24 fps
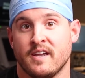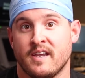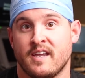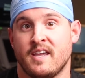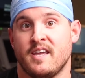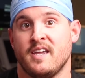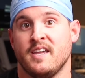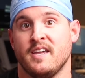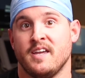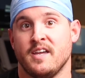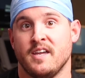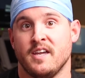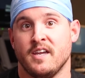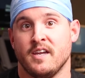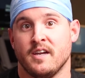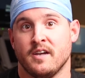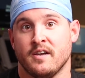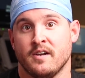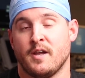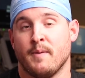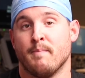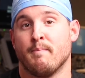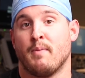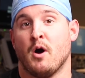key
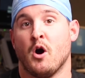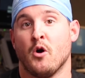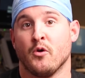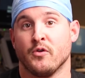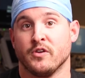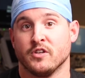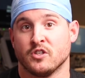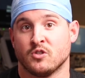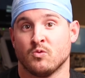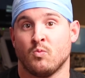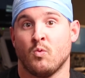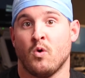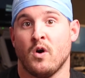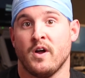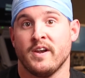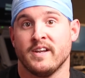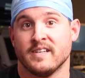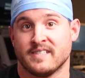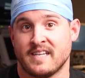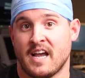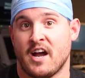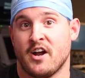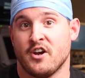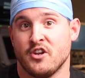components. One
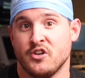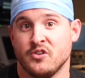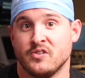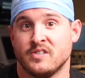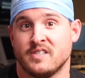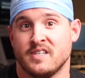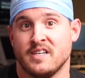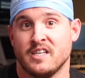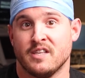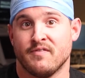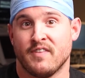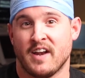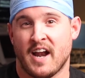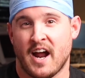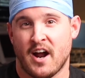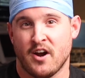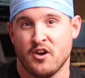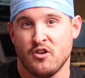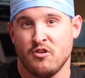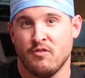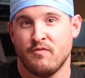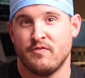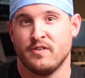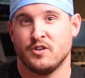is, how do you see the vein? How
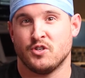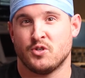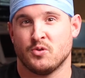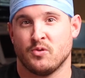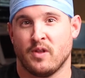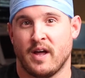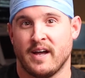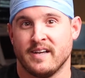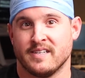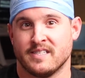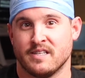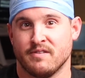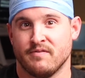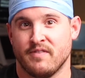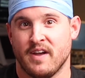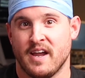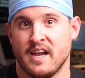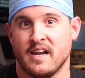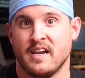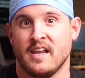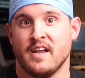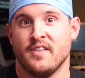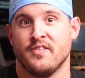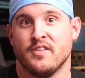do you visualize the
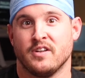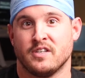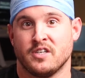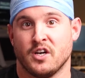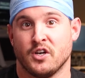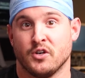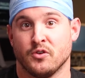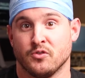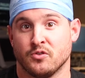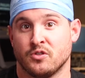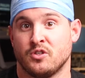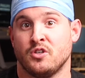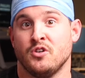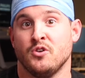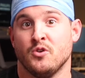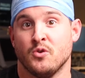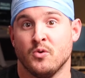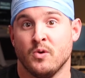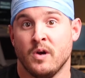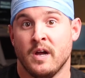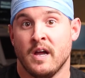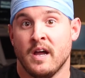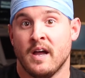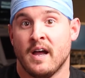vein in the tunnel?
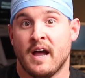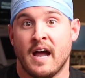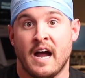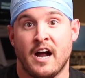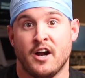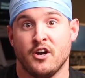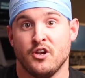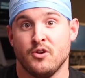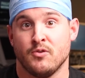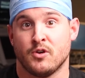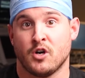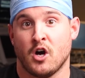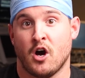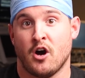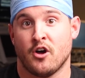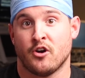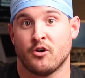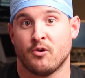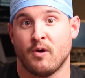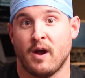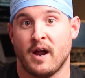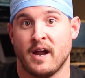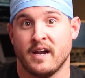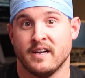Two, how do you
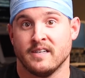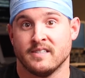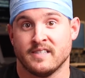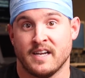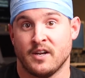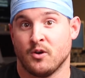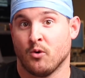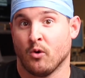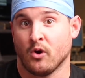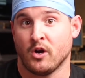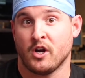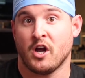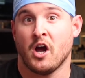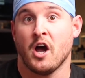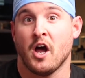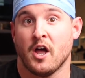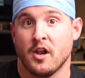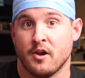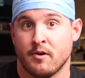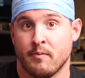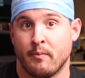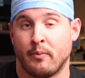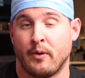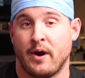cauterize and or
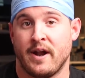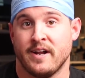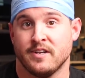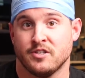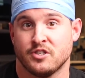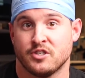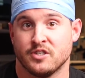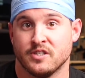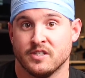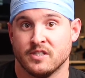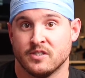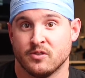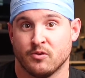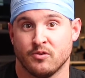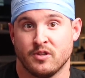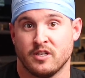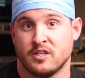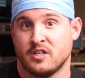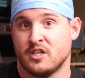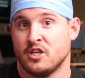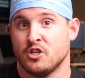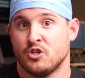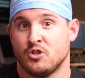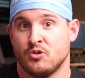cut branches or the
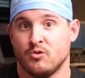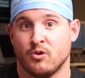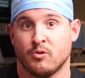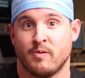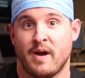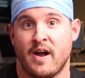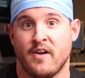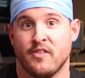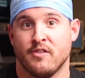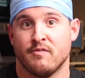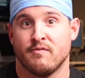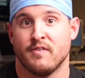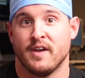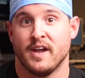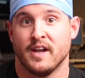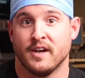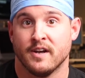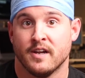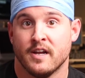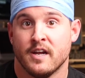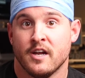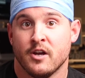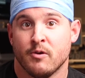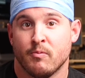tissue around the
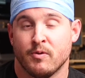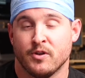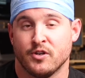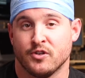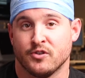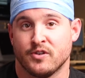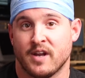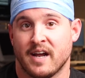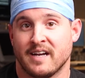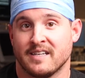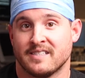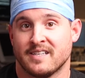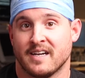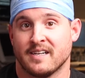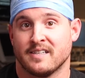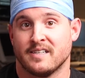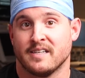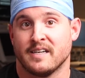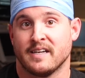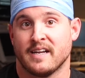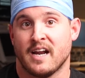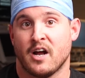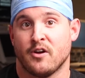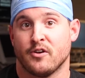vein when you're
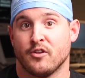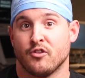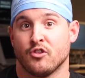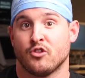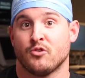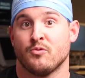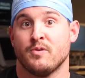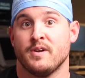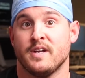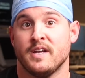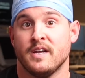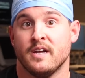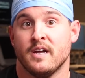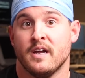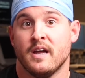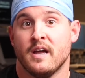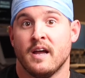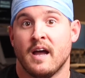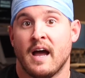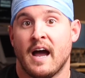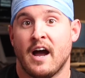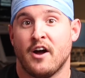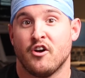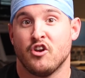dissecting it out? And three,
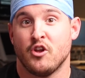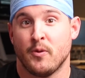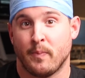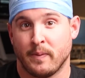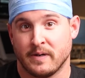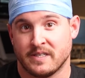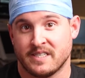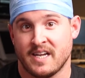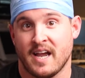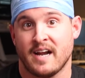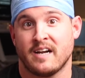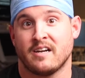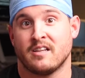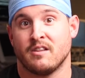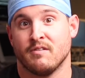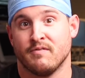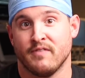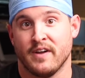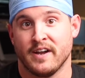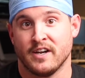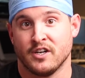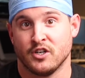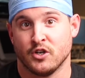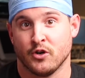how do you protect the
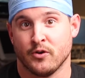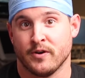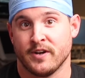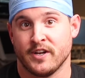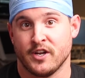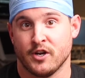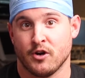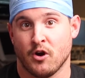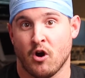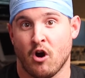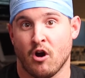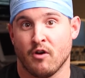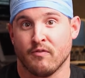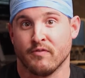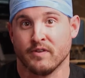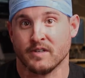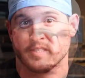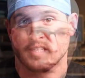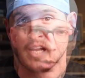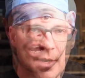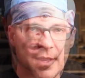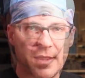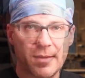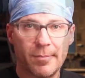vein during your
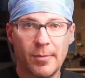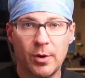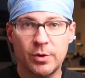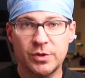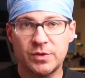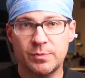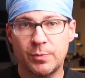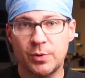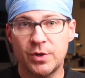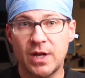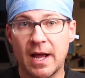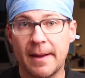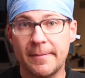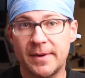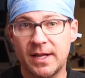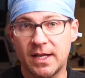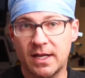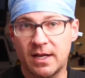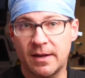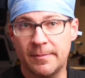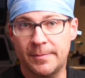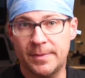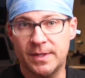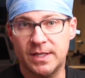harvest? One of the most
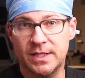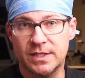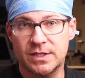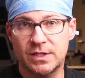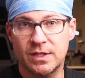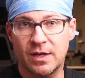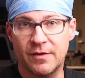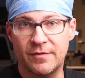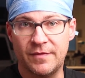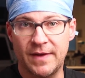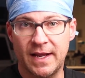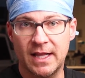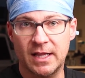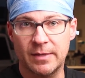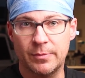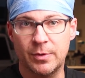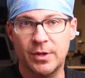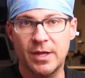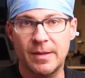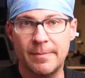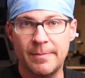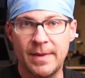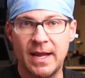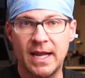predominant companies
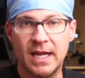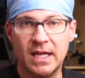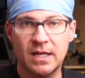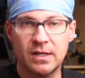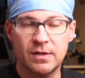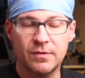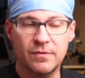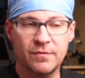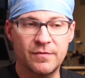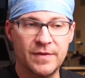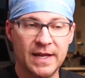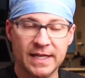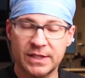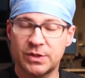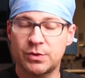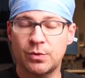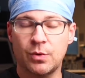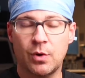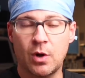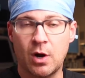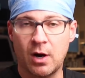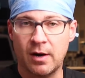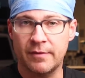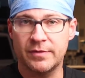available that make
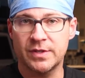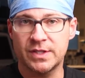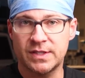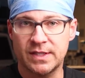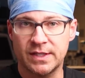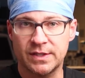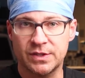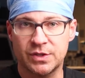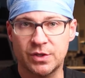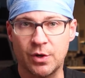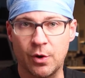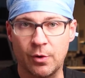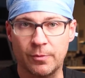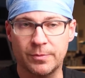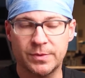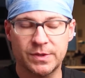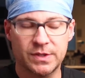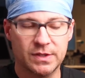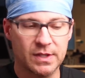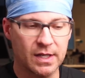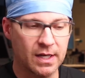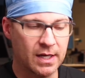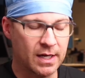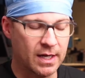vessel harvesting
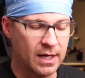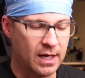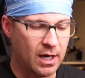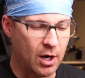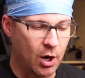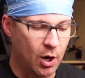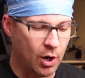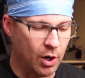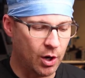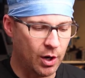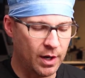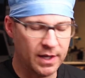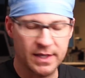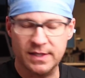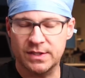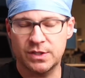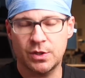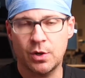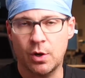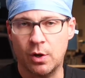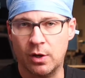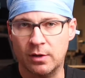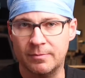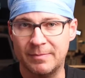scopes is
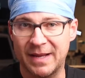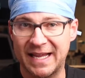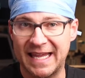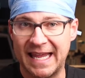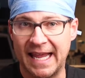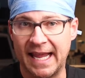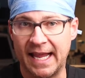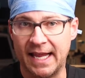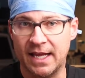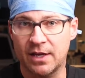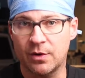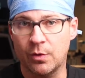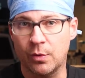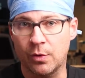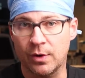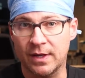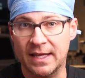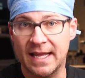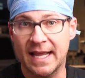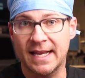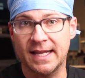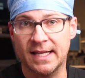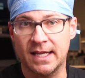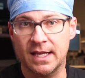called MCKAY or
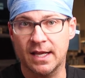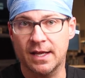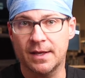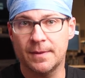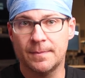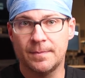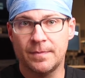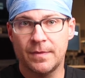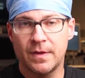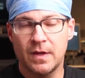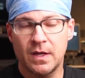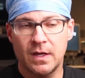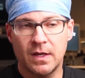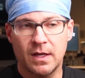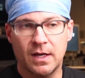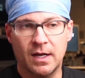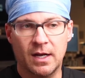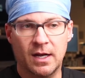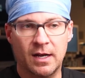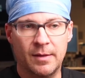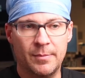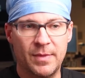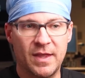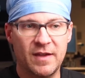Gettinga.
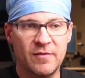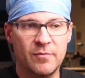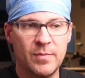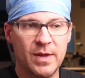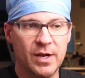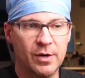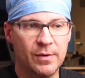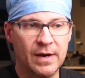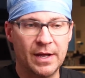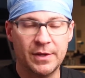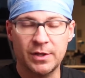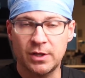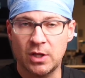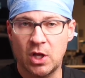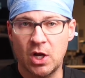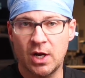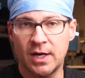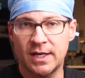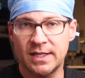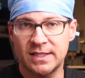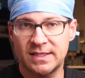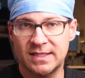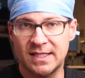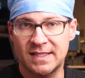They've been around the
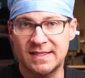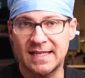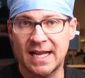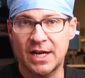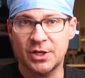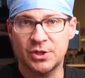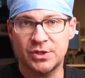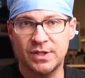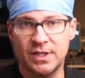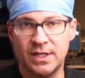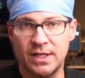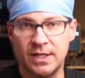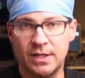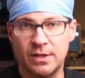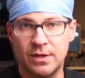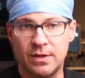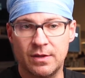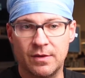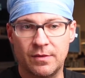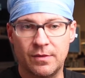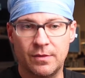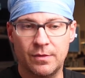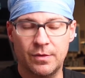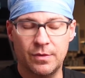longest. It's actually
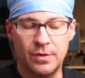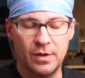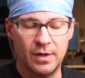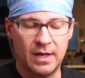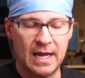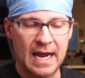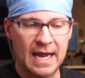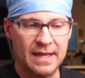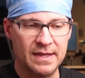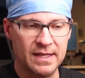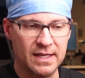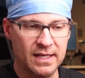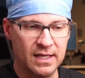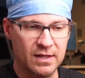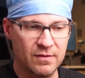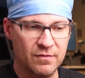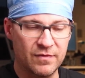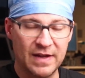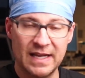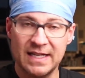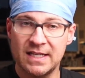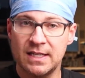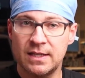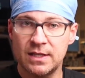the guy that
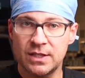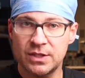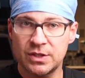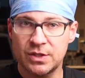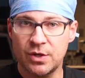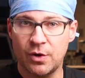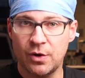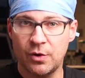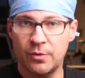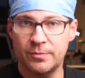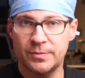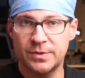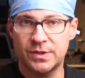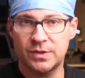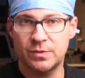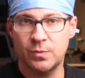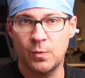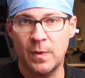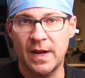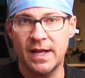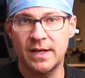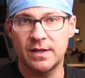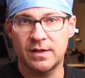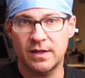invented the scopes
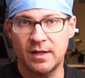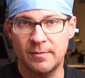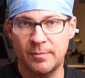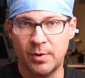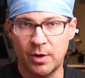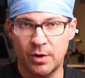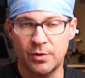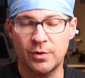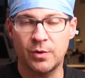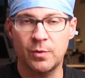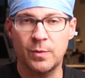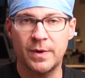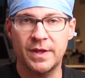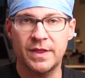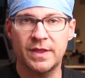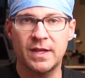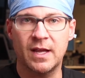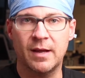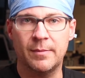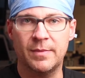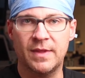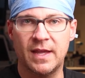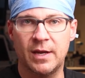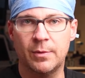went and partnered with
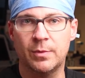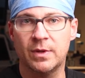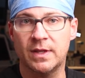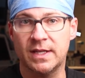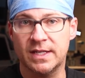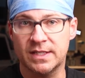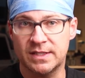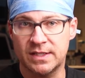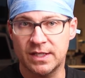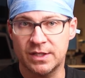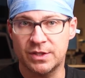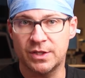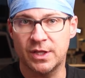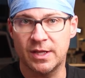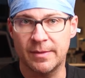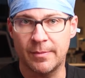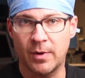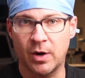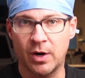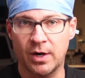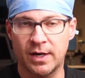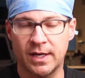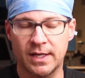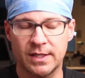them. They released it to the
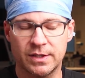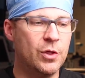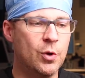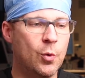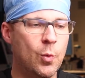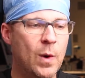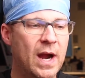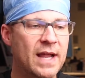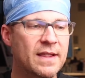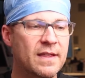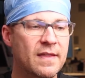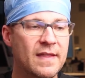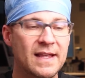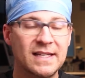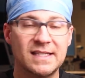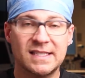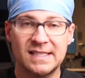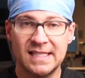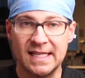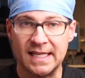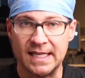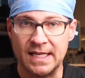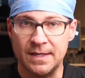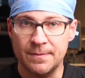market. The way that they
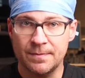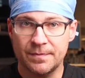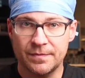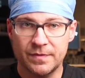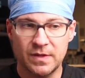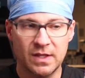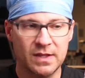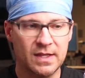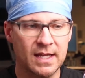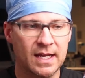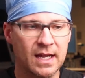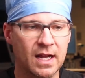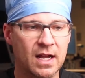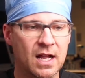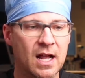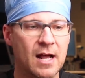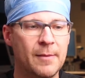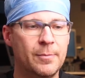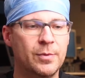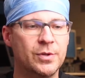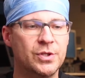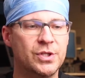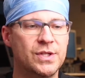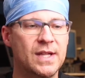see that they
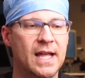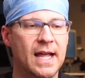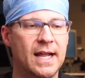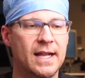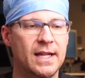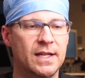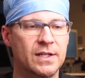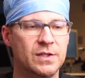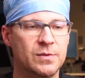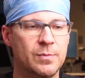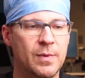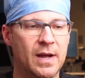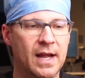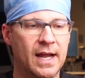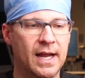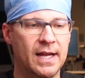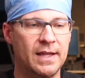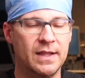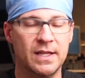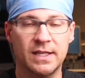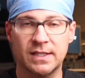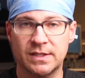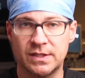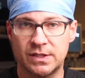accomplish that is by
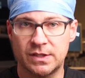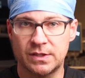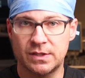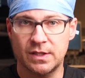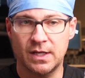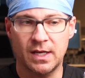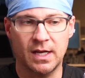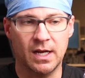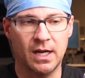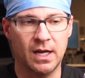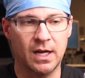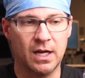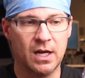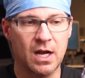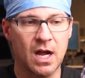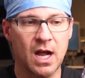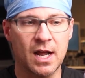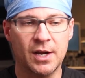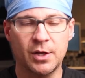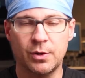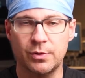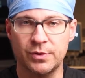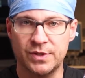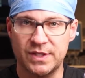this
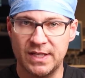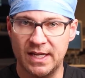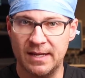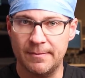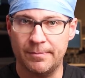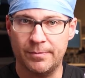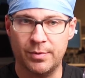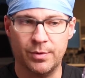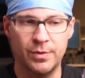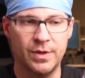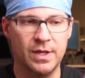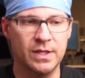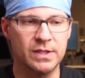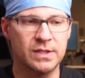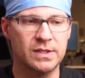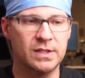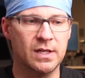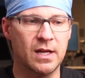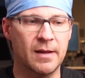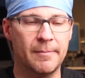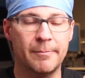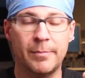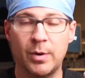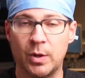conical tip or this
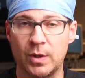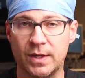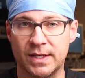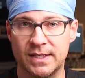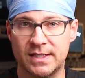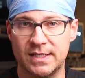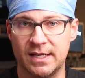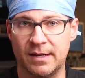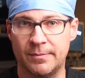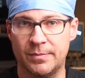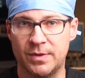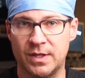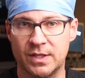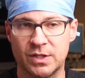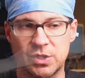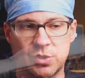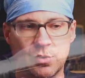bullet tip that